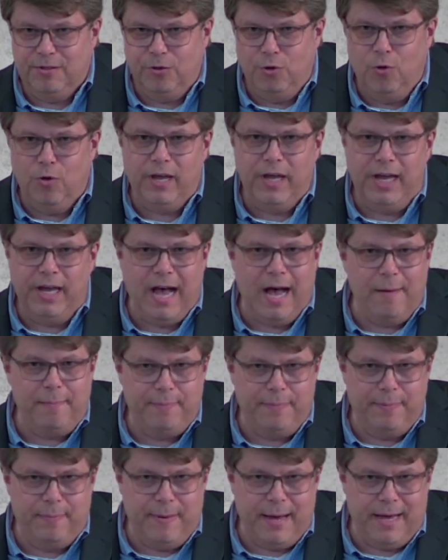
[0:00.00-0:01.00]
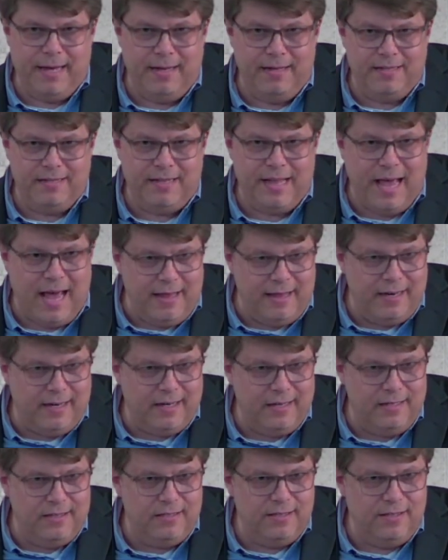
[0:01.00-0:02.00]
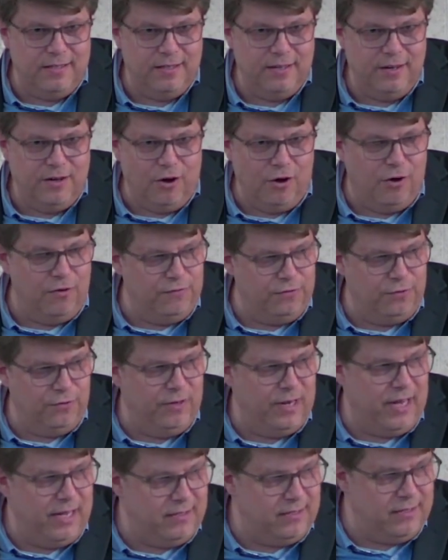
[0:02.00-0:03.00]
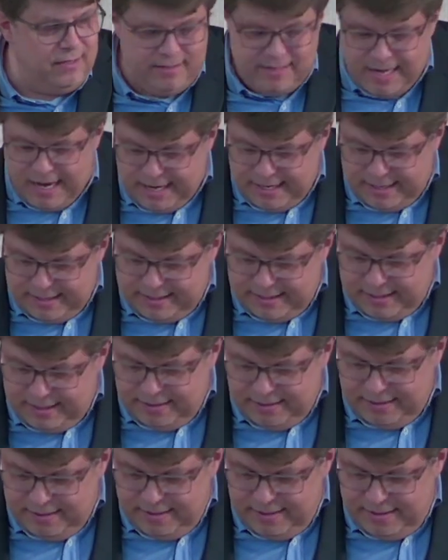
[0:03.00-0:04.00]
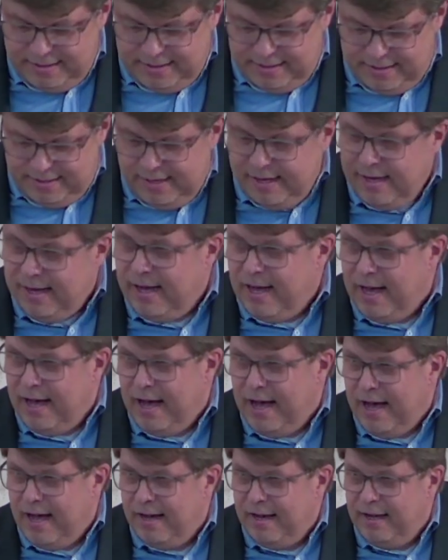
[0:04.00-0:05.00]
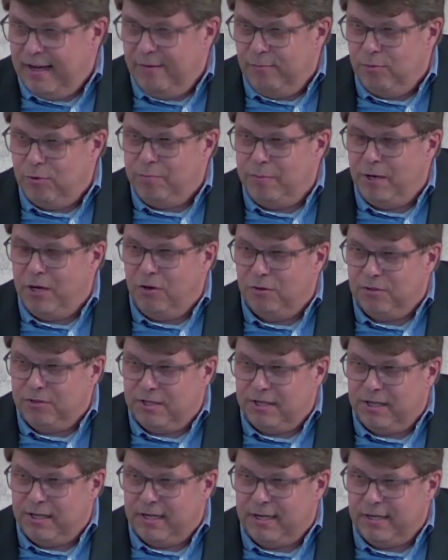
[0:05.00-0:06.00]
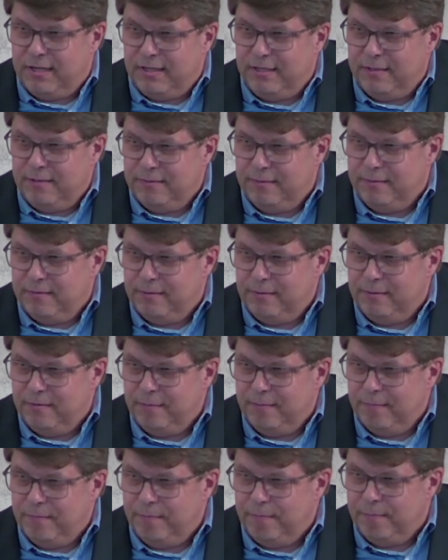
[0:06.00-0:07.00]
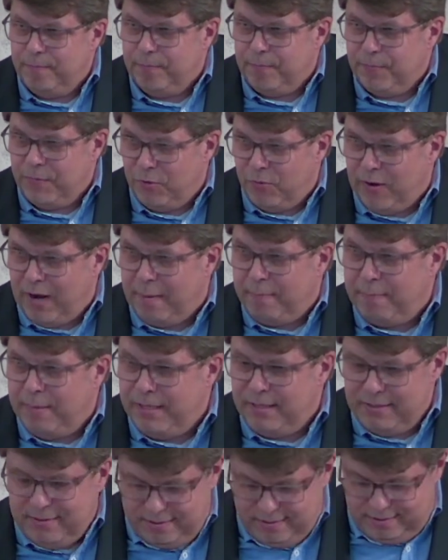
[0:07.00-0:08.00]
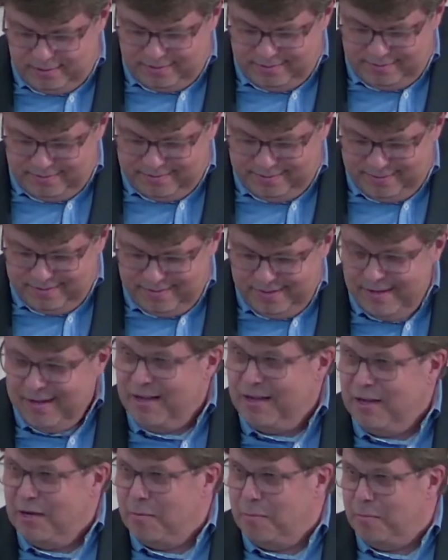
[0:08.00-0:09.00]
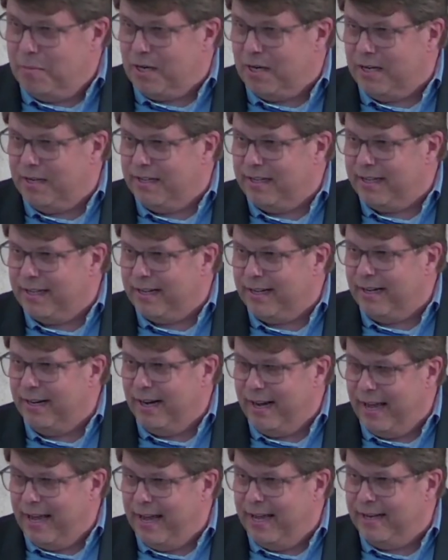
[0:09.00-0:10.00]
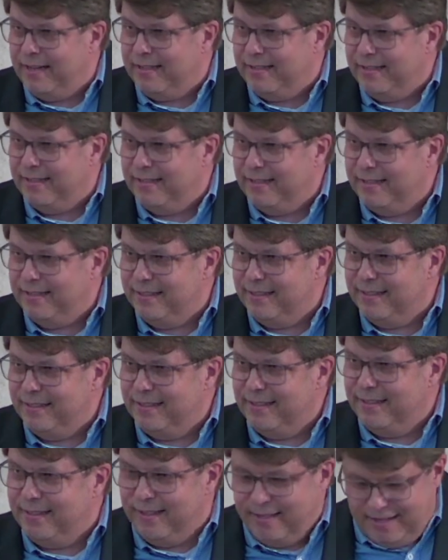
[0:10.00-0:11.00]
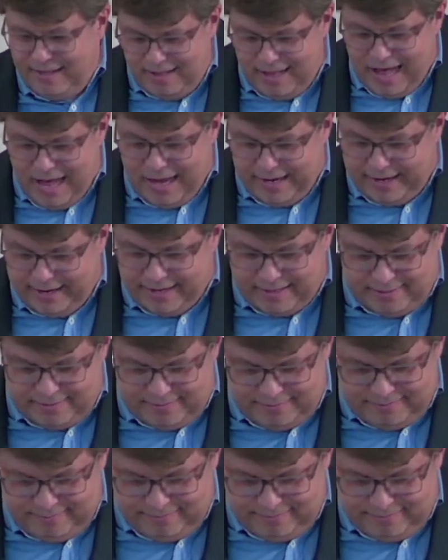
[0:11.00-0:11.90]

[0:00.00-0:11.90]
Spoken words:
Looking up by the standards of today's society, he would be considered rapist, murderer, and liar.